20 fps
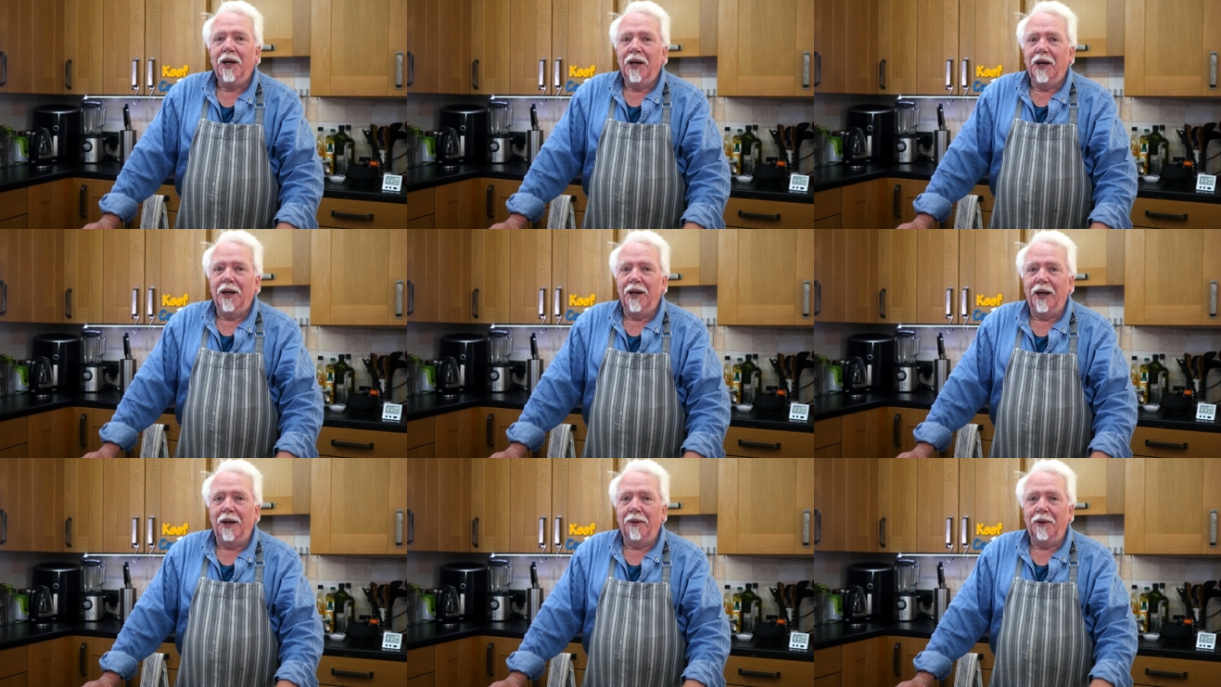
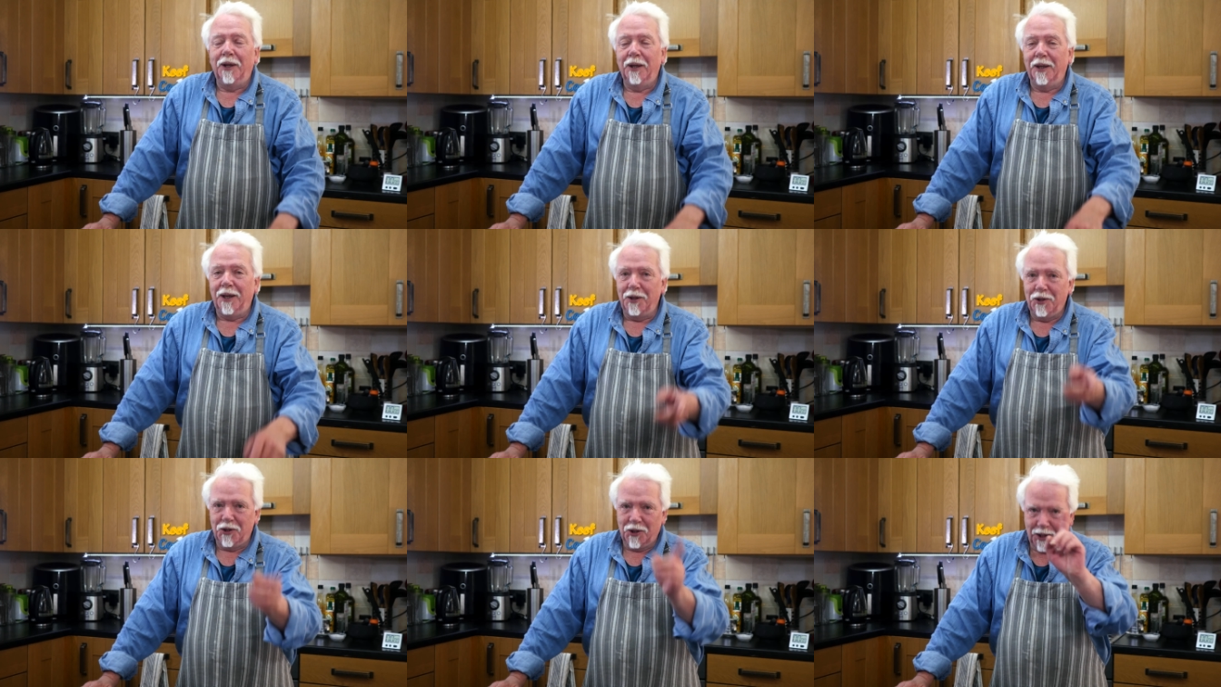Now, in
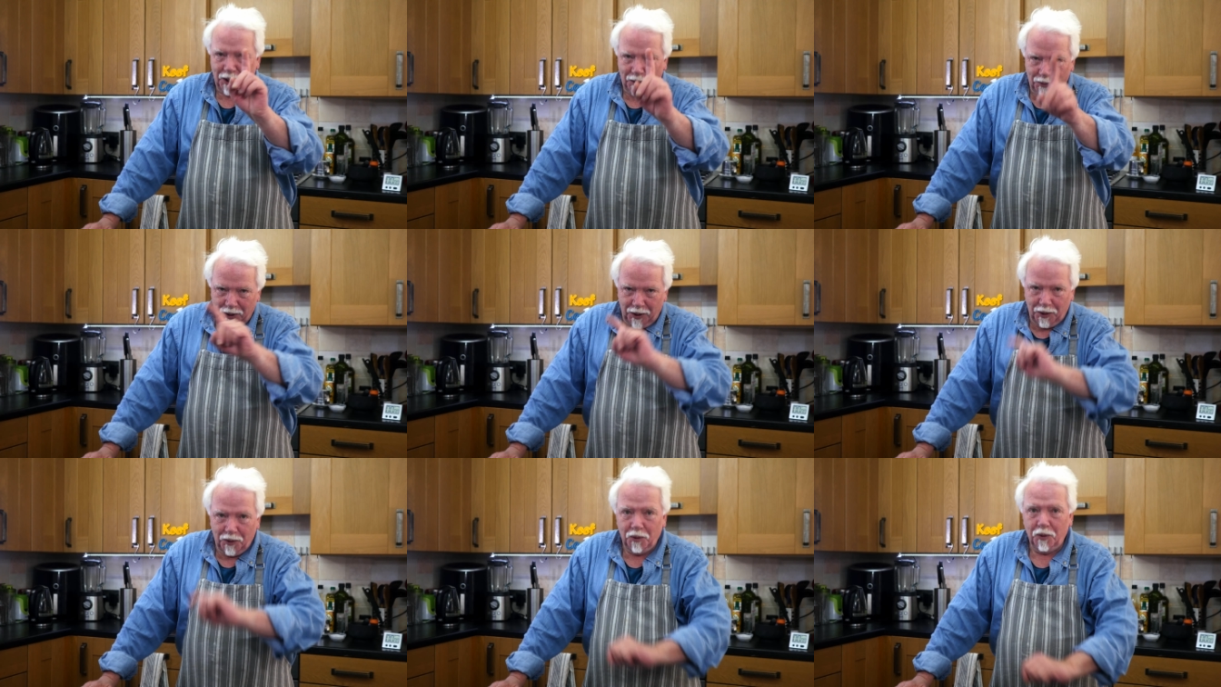case you don't
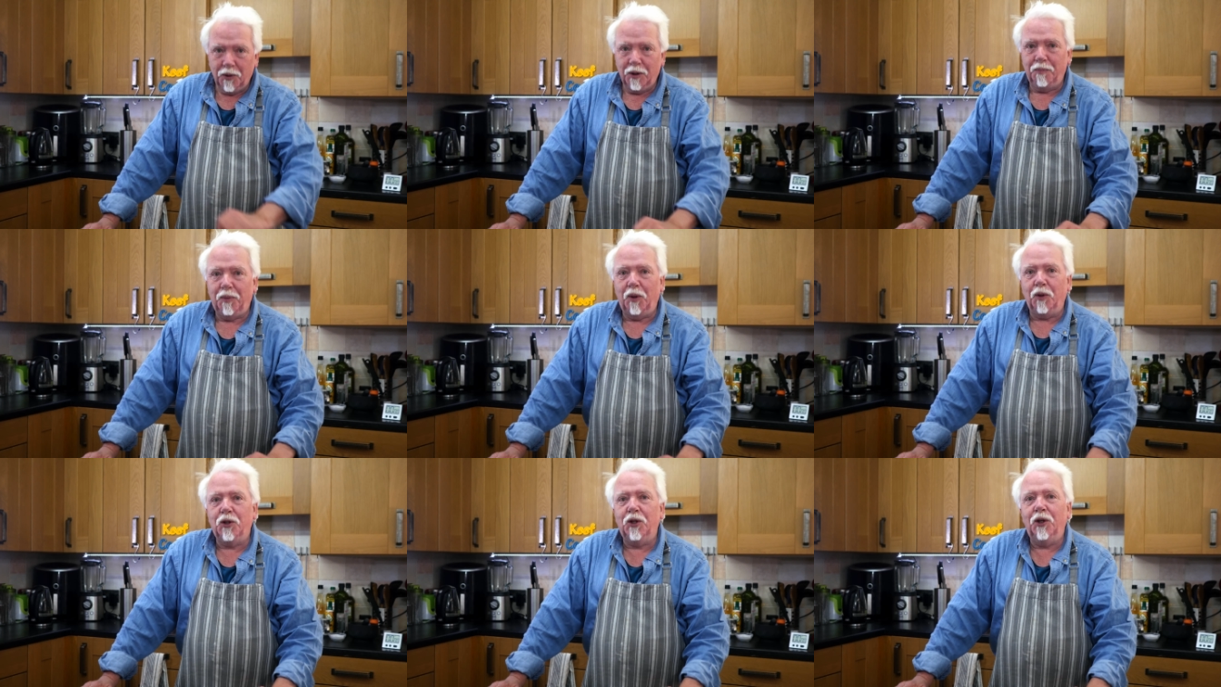know, the
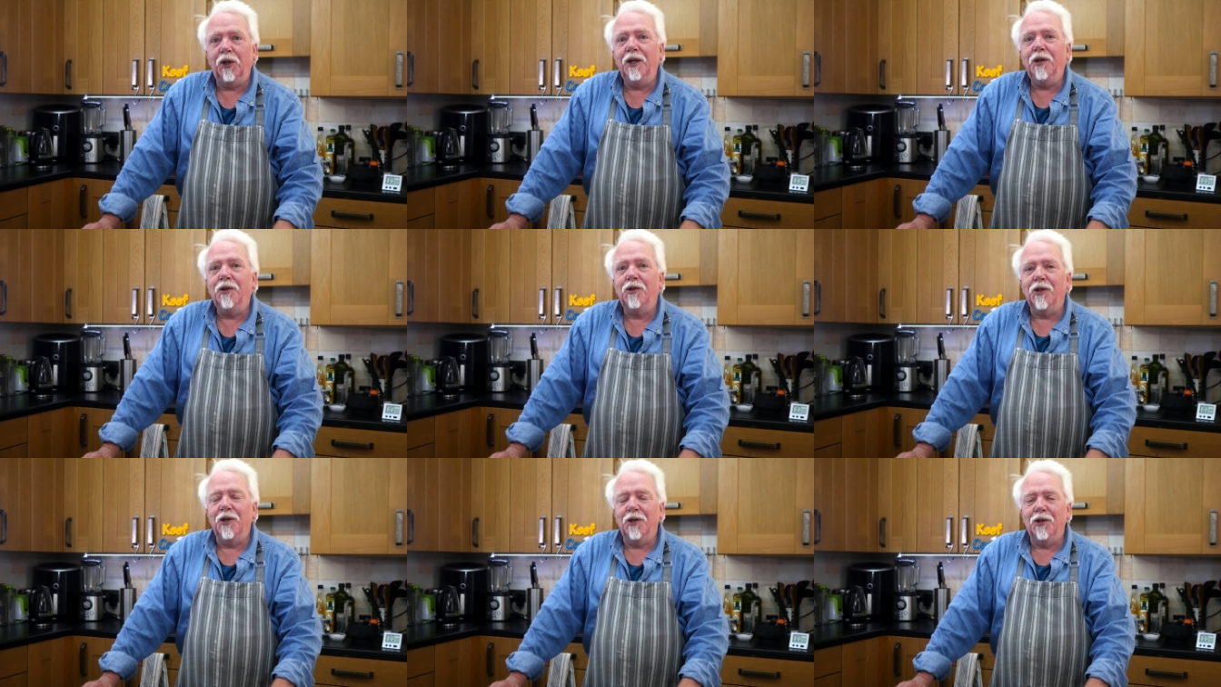
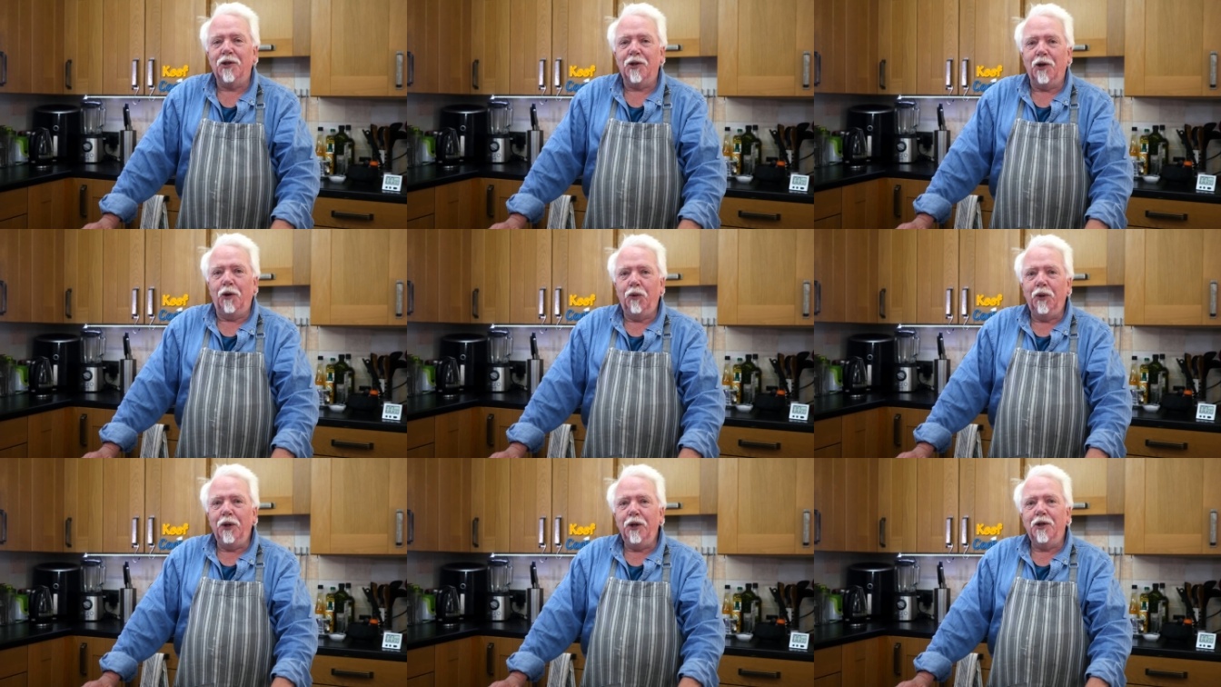Potteries is
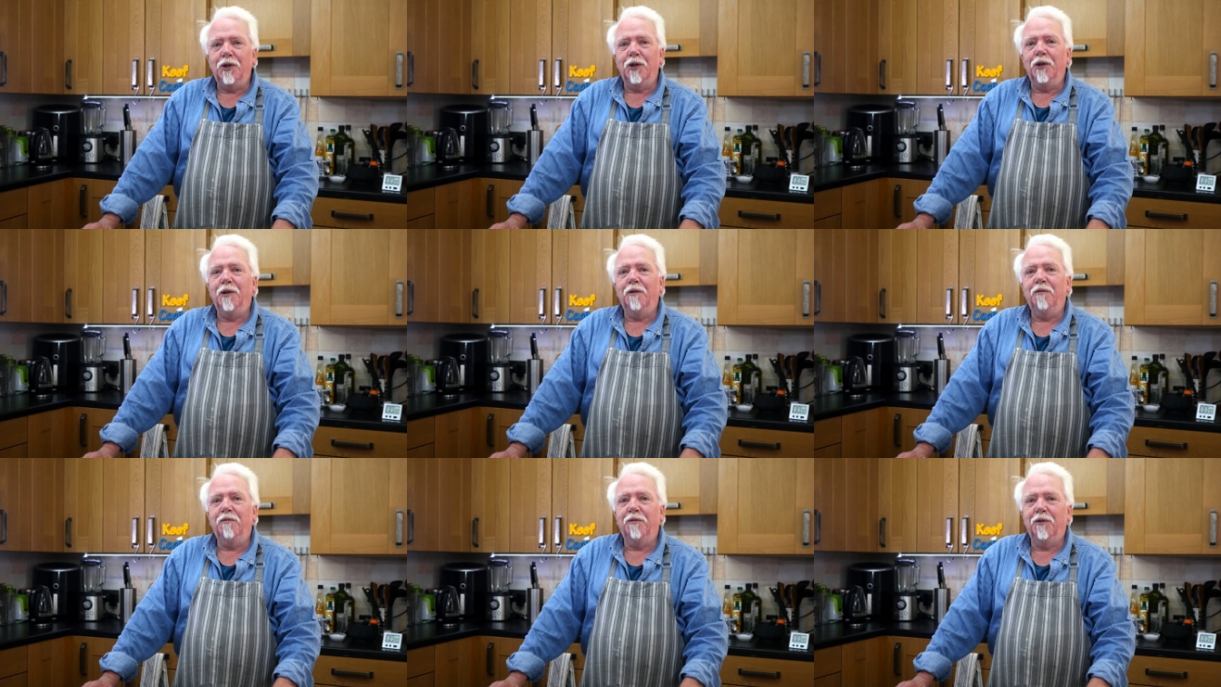a region
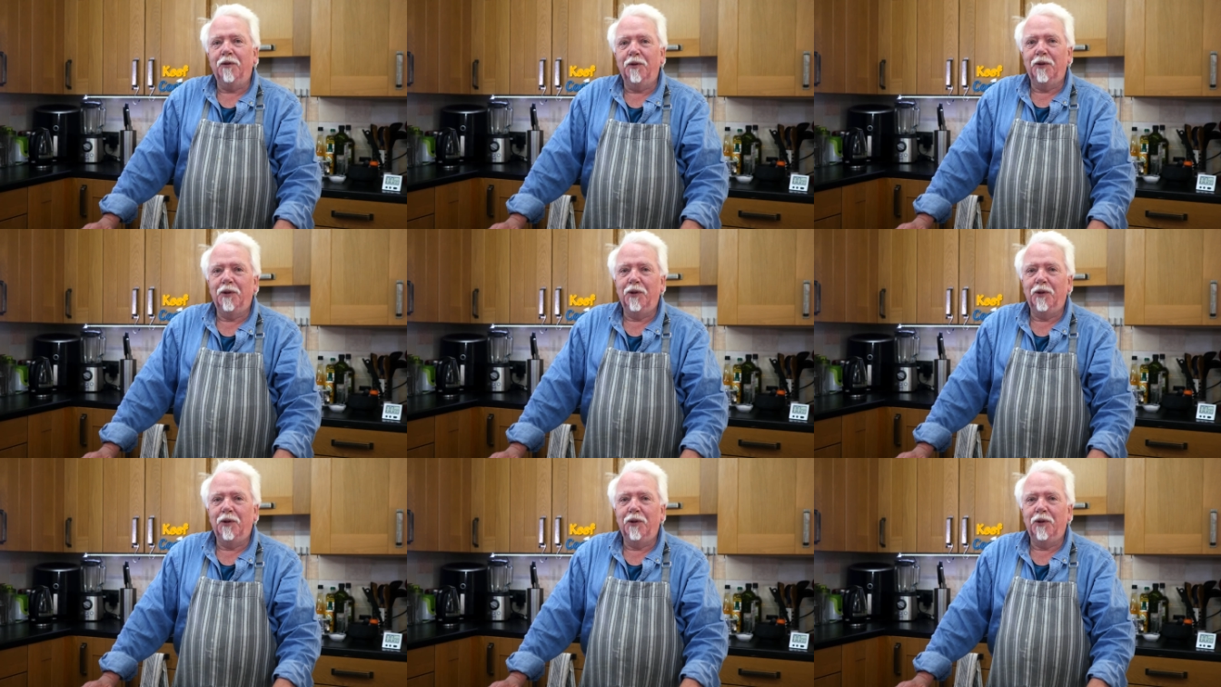of